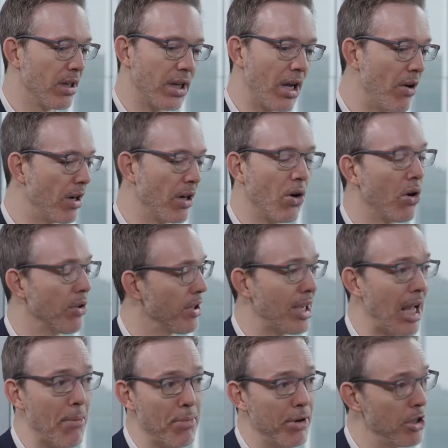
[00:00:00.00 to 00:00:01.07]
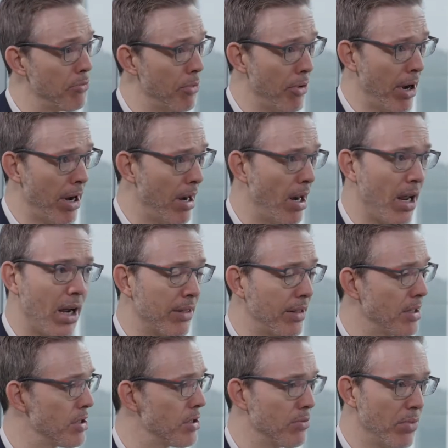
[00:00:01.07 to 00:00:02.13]
going long the companies we really like
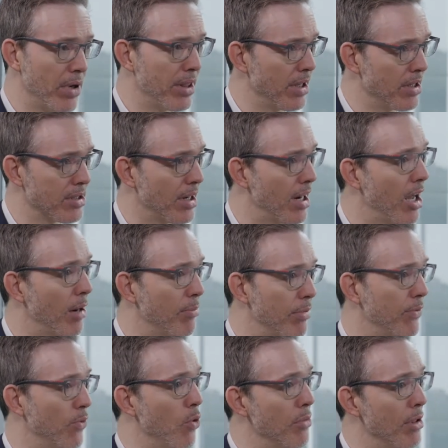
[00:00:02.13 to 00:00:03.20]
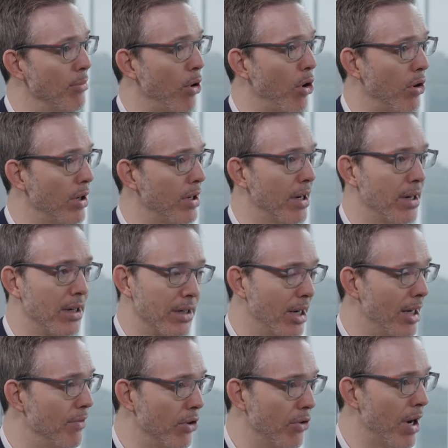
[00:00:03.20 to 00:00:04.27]
that we think is going to outperform the market and
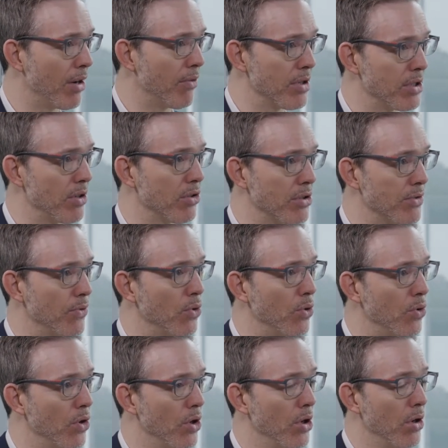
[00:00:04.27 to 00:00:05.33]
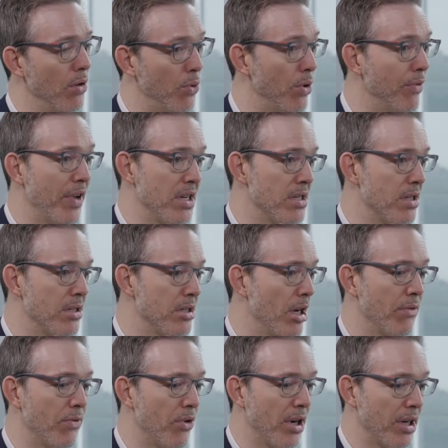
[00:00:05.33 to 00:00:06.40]
deliver great results for investors
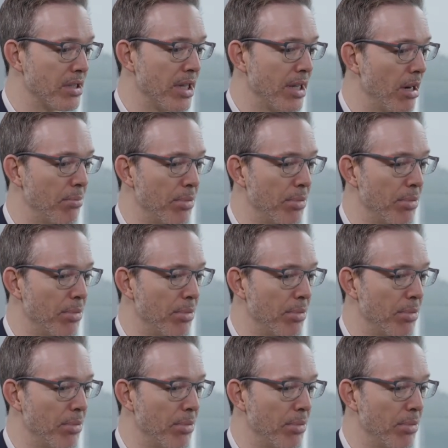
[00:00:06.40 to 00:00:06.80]
over an extended